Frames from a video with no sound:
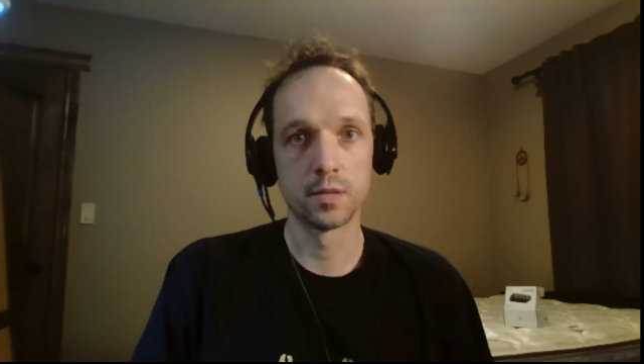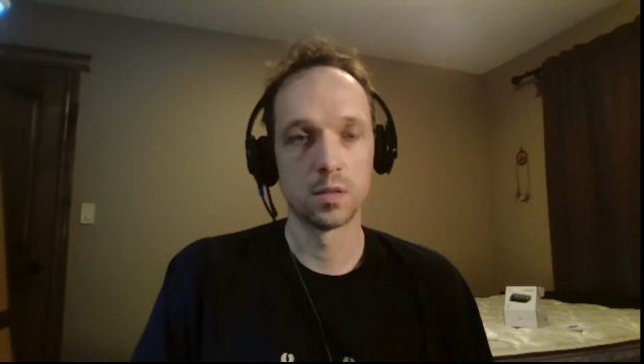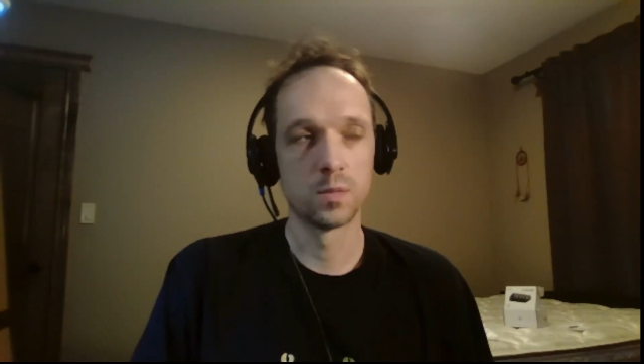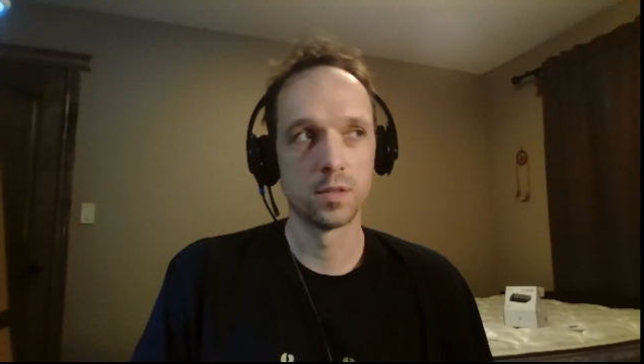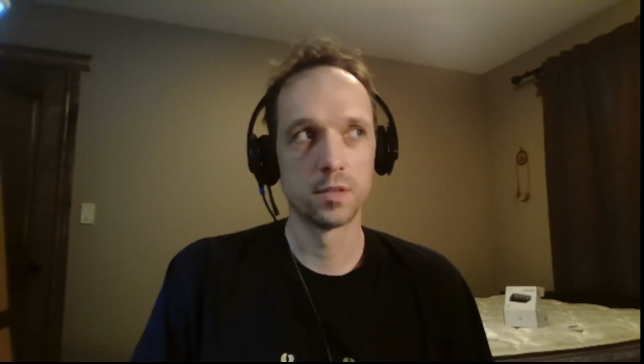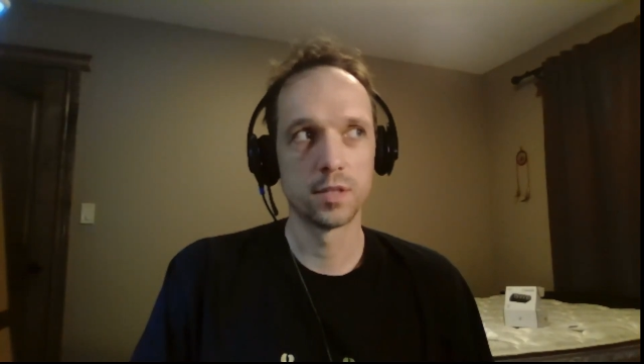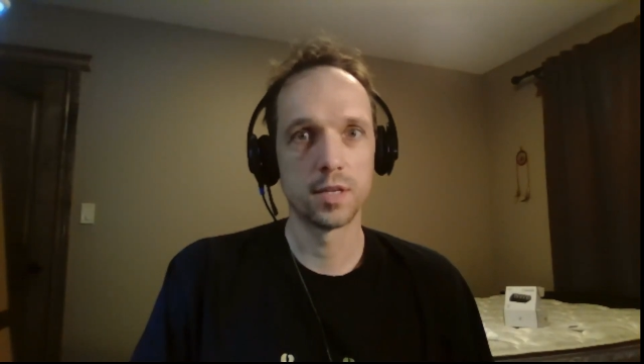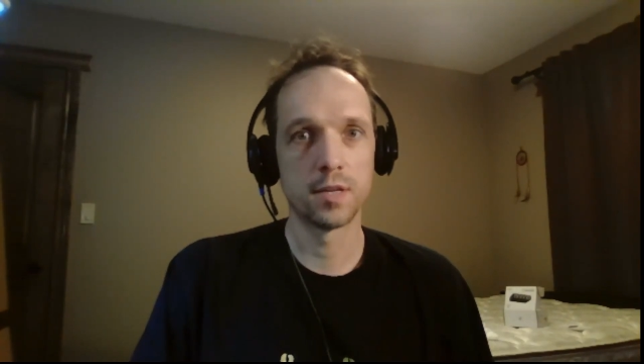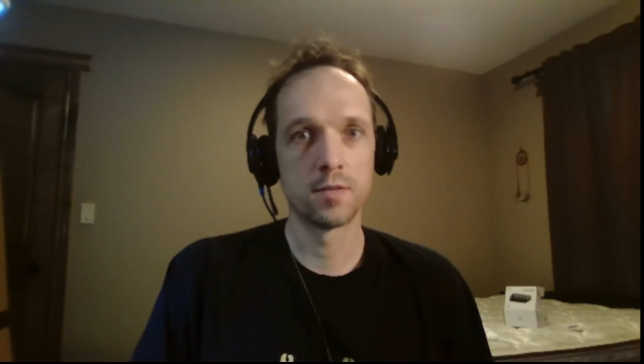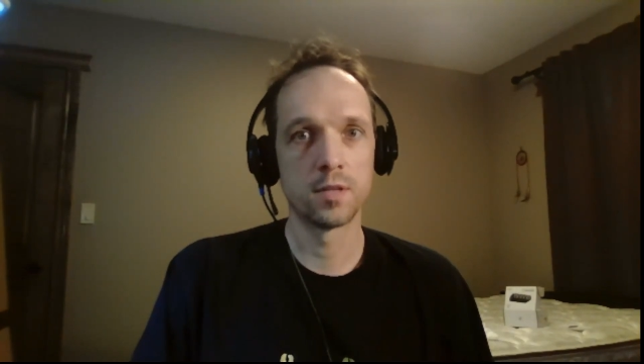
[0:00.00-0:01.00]
This one doesn't
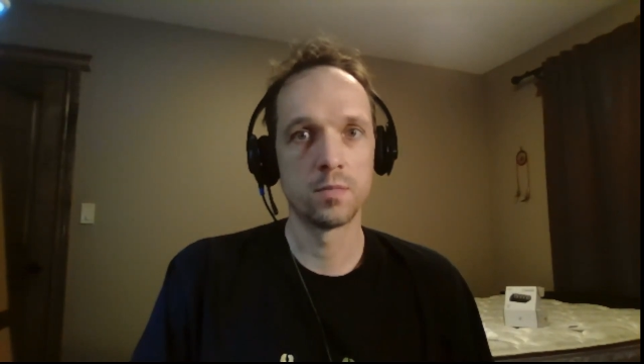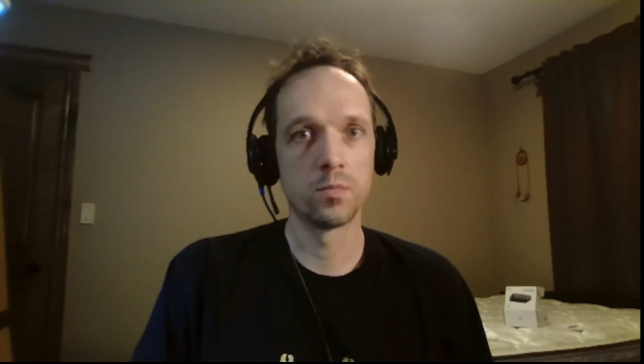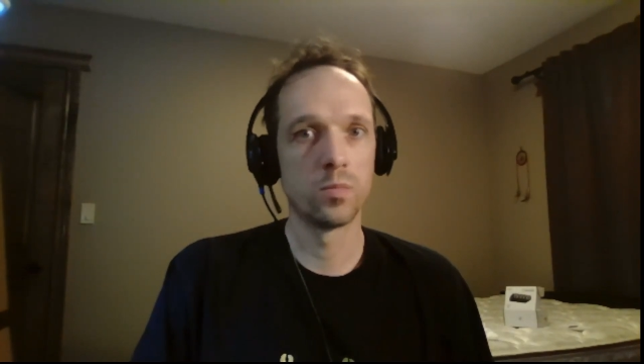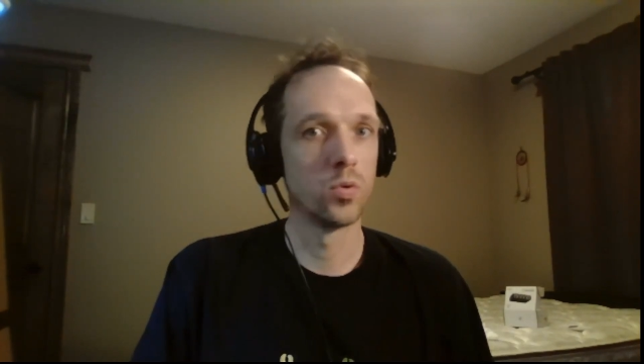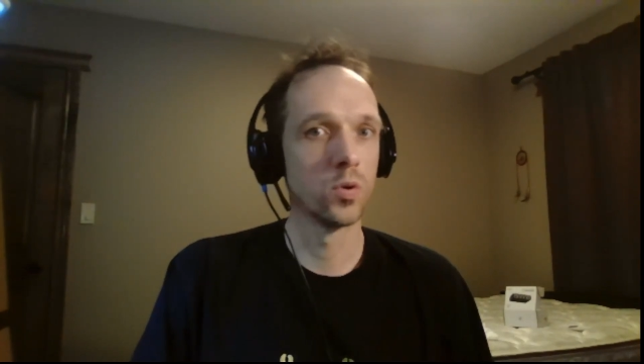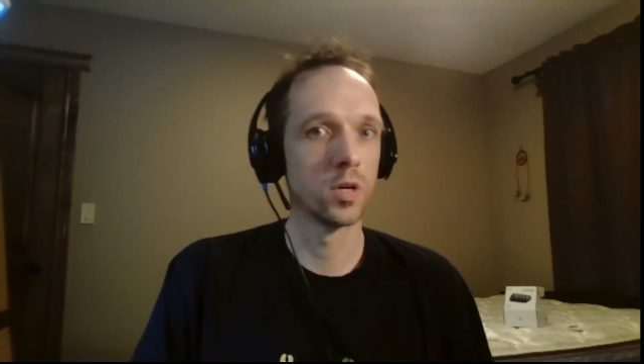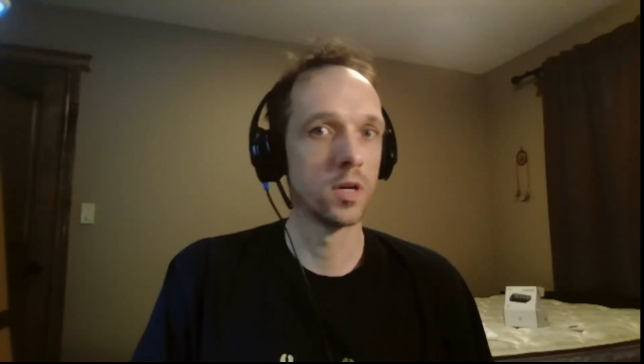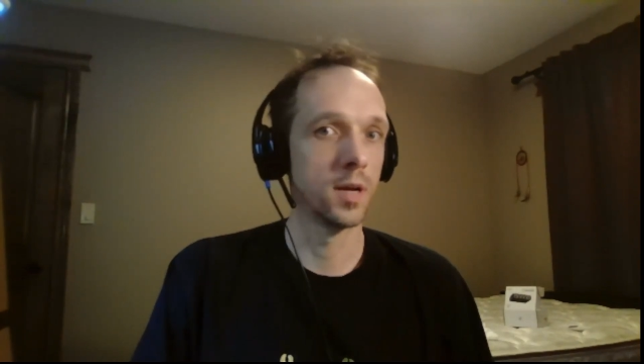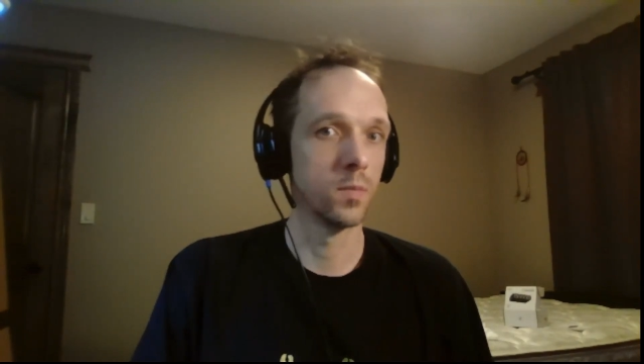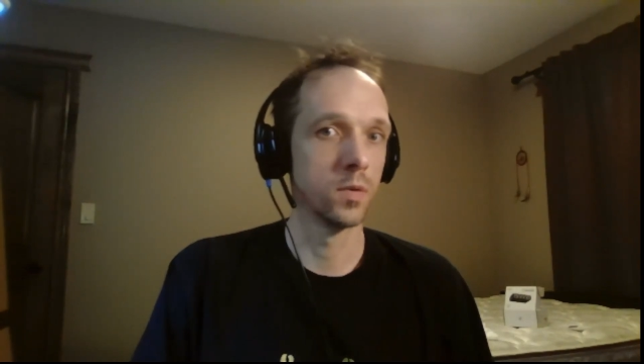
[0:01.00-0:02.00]
have a port
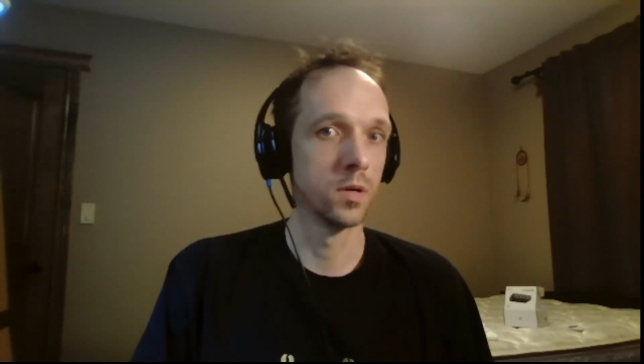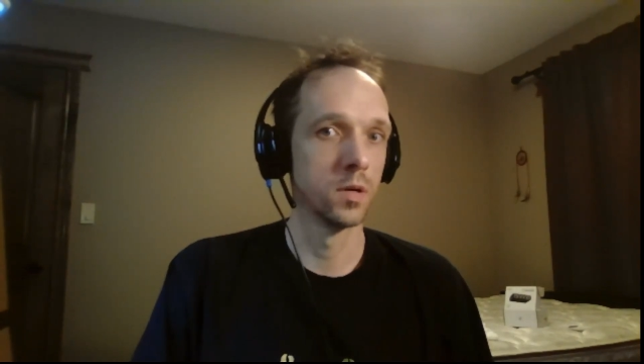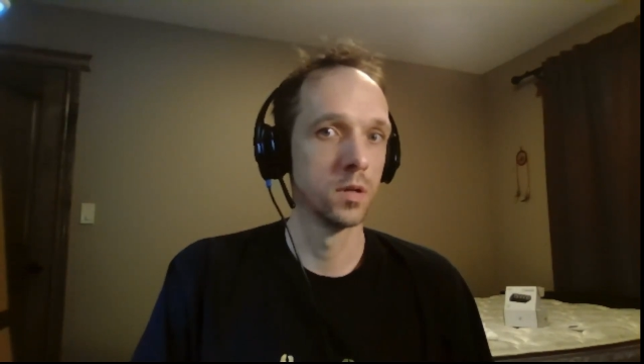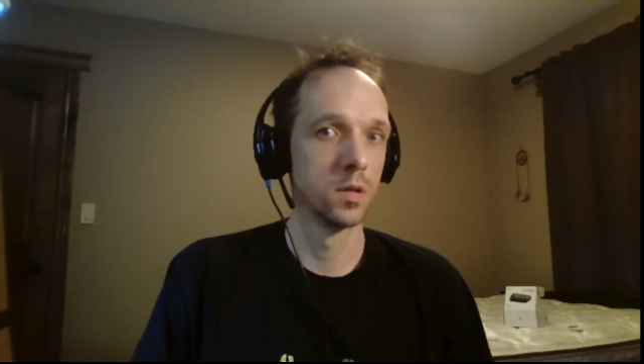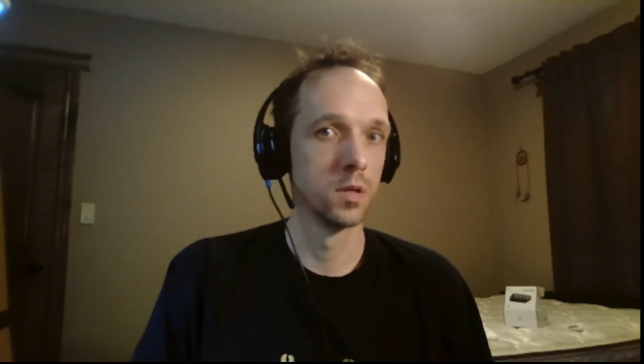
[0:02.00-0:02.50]
number,